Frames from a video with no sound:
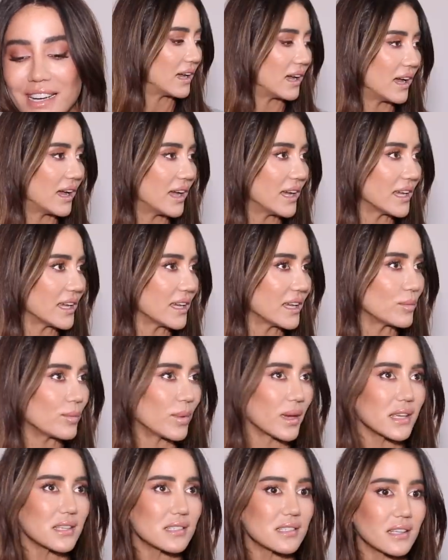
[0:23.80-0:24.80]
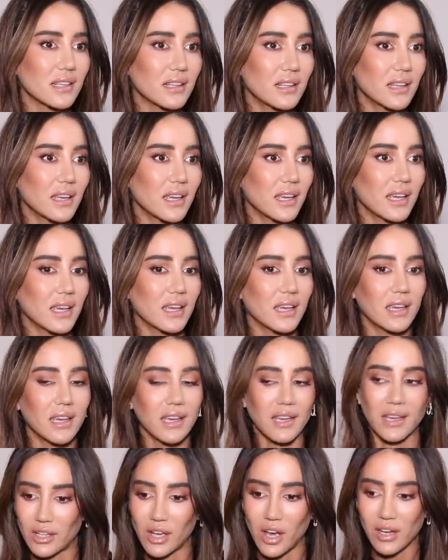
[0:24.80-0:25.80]
I
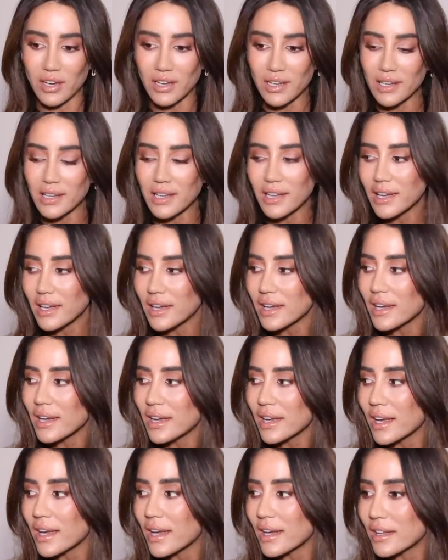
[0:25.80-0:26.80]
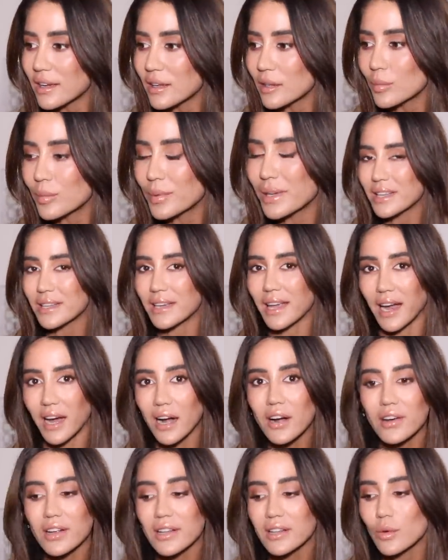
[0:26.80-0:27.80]
basically got a little bit
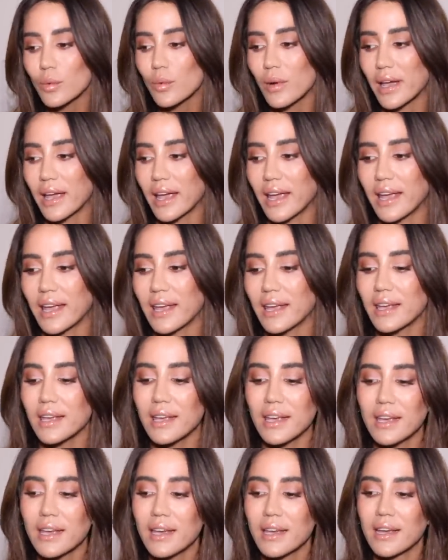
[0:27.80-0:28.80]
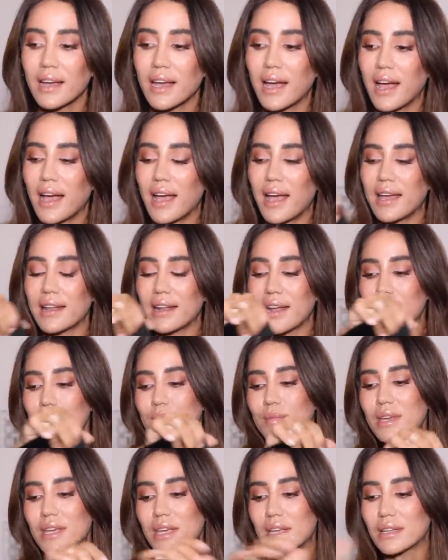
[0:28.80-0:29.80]
carried away. And I
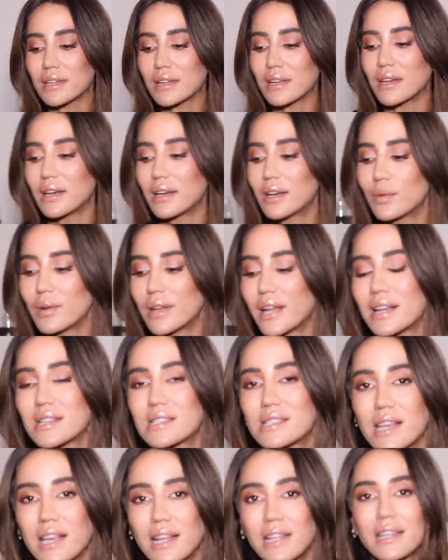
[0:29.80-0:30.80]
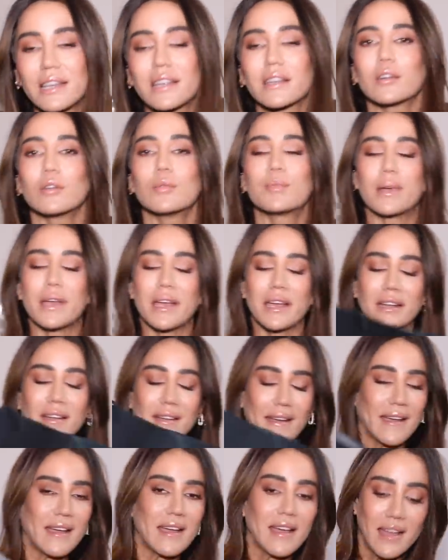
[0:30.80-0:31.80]
mean, when I say a little bit,
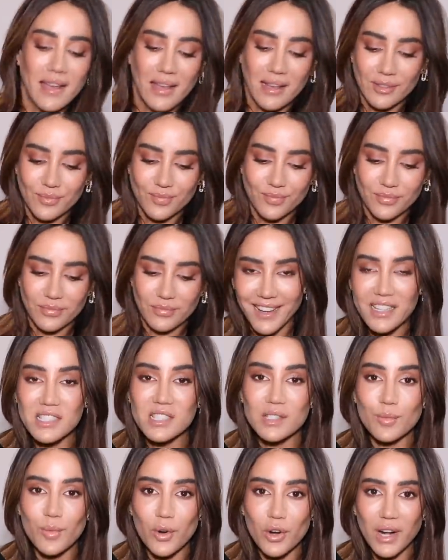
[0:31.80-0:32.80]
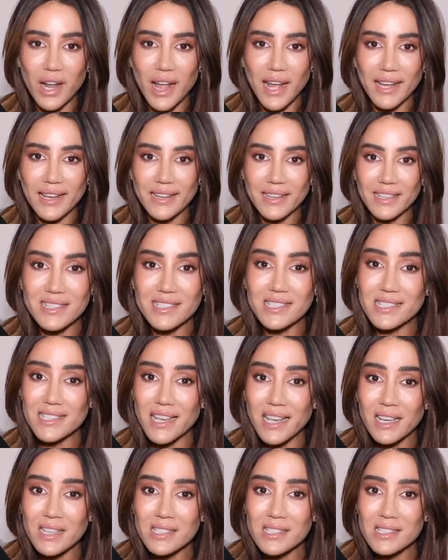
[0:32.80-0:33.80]
it's more like
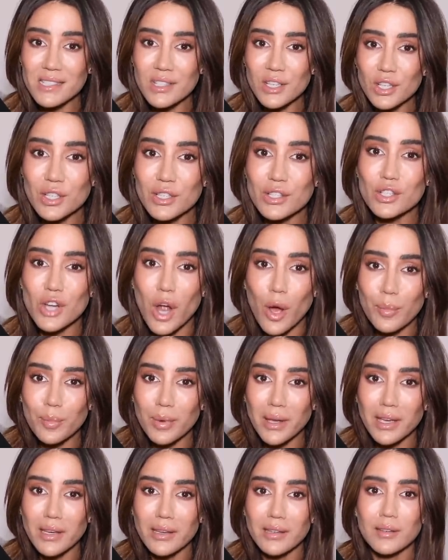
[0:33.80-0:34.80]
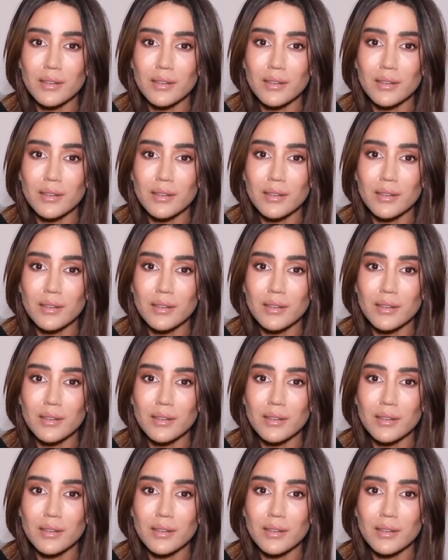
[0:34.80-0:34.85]
6 shopping